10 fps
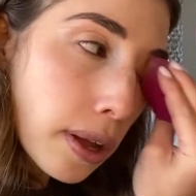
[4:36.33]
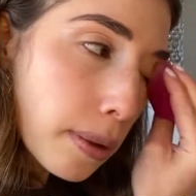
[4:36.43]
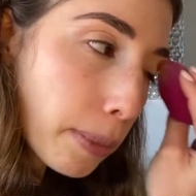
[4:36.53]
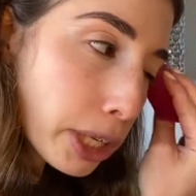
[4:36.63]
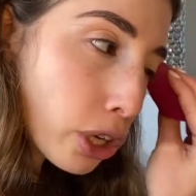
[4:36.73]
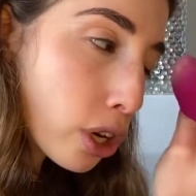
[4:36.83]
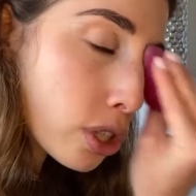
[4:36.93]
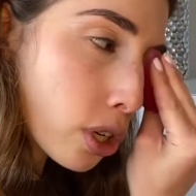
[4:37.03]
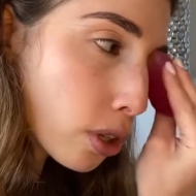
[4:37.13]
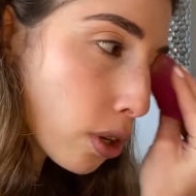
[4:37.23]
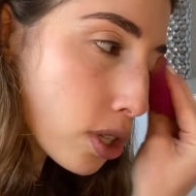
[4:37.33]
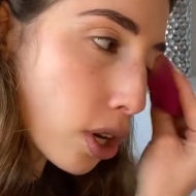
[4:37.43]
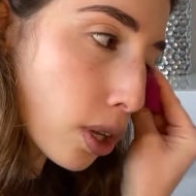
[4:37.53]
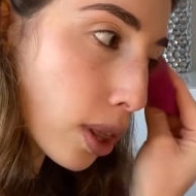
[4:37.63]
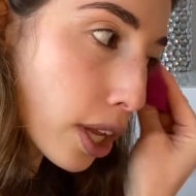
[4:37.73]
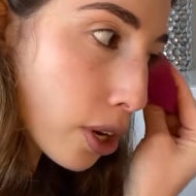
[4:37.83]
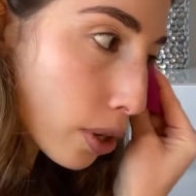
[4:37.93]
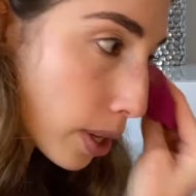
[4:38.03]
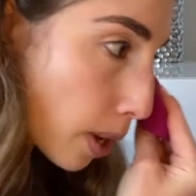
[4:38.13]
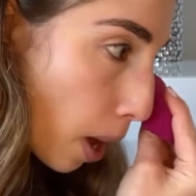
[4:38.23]
My dark circles are
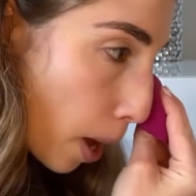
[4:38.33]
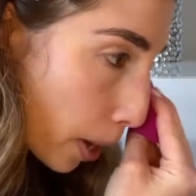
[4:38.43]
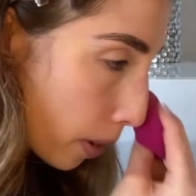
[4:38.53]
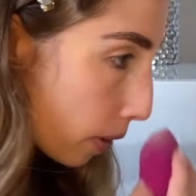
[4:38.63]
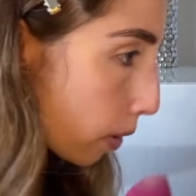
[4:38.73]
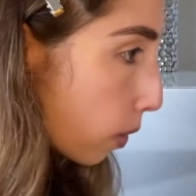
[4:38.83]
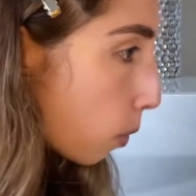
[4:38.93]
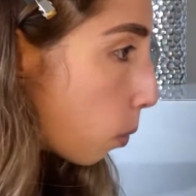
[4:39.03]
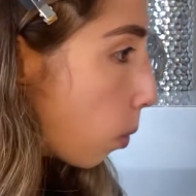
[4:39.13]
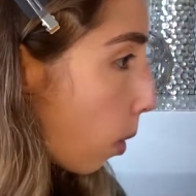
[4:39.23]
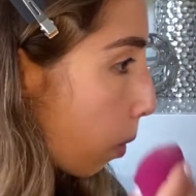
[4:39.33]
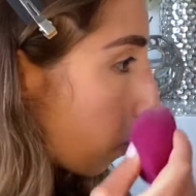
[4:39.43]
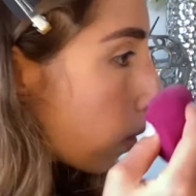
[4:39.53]
literally gone. Whoa.